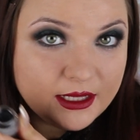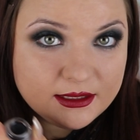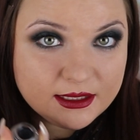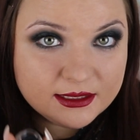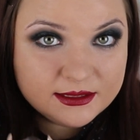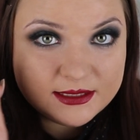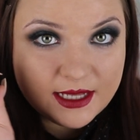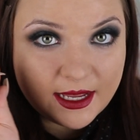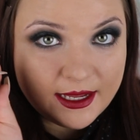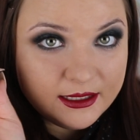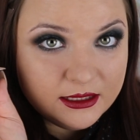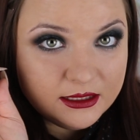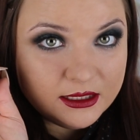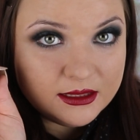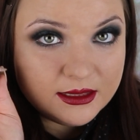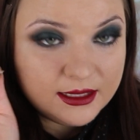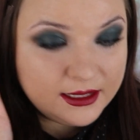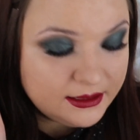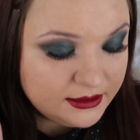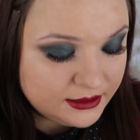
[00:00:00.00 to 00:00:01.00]
and a
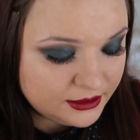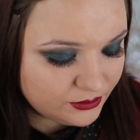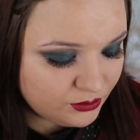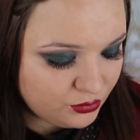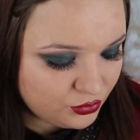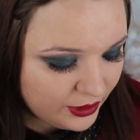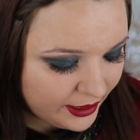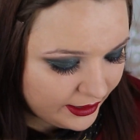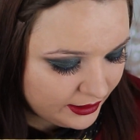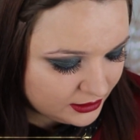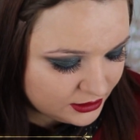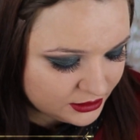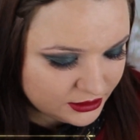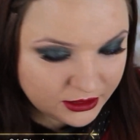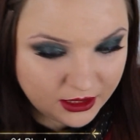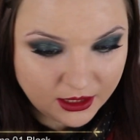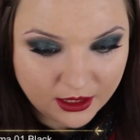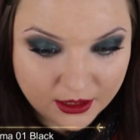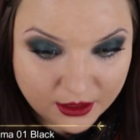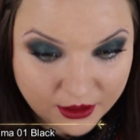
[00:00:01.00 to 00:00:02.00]
tiny liner
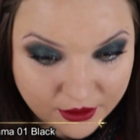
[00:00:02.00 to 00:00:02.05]
brush